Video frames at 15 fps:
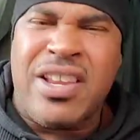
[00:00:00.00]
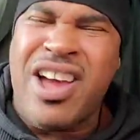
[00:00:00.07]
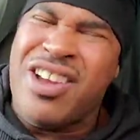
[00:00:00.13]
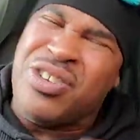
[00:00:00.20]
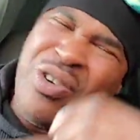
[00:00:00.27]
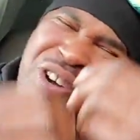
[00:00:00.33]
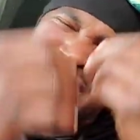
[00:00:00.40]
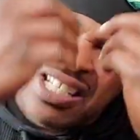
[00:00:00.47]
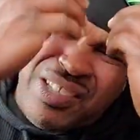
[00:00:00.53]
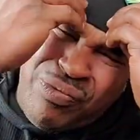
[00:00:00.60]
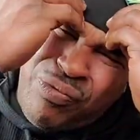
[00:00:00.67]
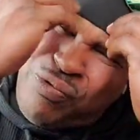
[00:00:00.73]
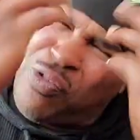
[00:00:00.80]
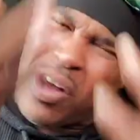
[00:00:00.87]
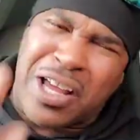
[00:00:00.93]
Y'all doing these
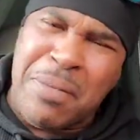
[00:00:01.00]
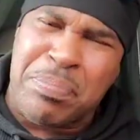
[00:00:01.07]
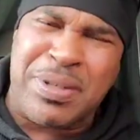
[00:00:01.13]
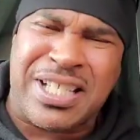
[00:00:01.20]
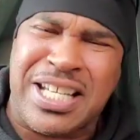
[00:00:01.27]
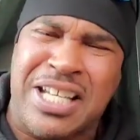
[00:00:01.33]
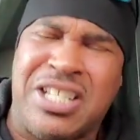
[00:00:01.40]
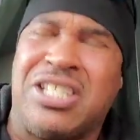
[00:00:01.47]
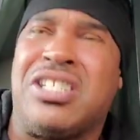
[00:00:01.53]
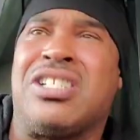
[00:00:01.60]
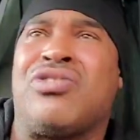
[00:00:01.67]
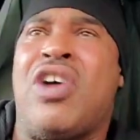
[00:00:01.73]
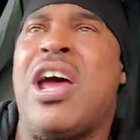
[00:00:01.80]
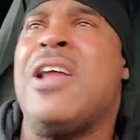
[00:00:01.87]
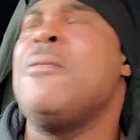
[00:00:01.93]
fucking
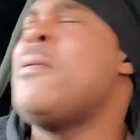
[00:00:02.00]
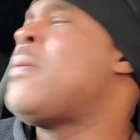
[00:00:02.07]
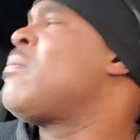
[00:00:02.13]
percentages, right?